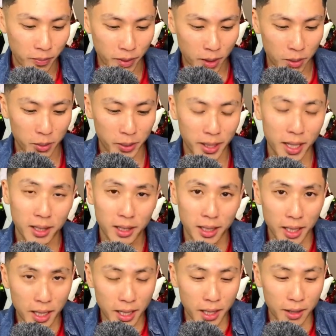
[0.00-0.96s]
We got the
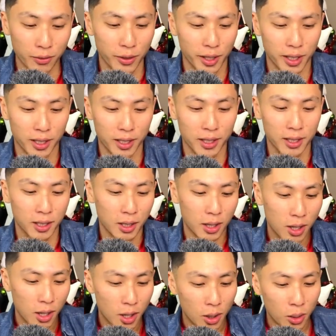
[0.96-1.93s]
Eevee.
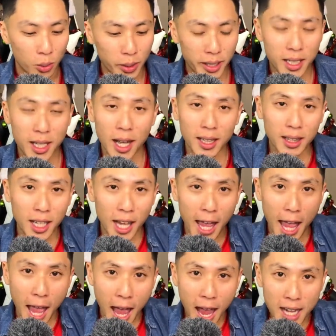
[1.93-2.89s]
We got the
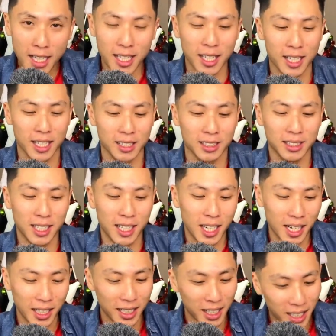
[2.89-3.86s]
Ekans that
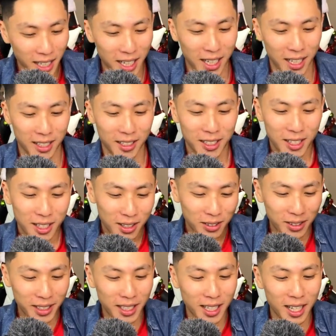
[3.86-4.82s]
I cut.
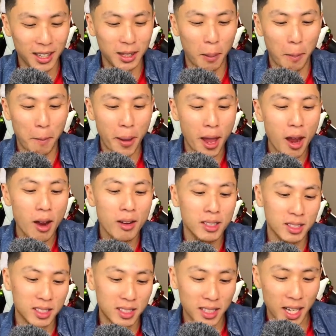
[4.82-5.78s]
We got the Paras
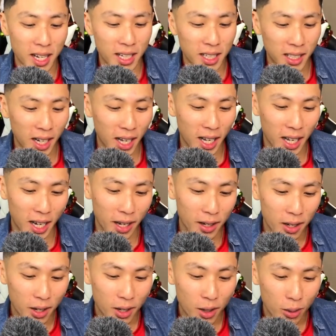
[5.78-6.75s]
saying hi.
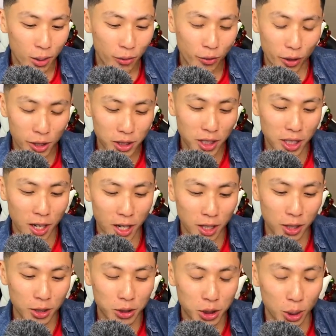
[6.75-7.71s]
Reverse
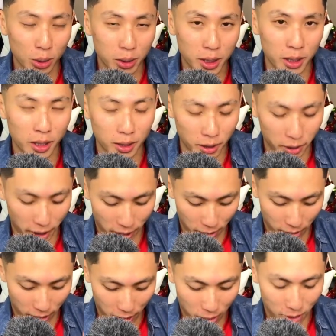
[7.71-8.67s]
Holo Jolteon. Okay,
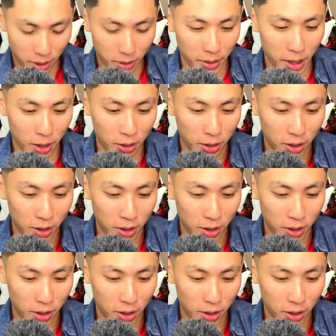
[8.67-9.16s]
here we go. Here we go.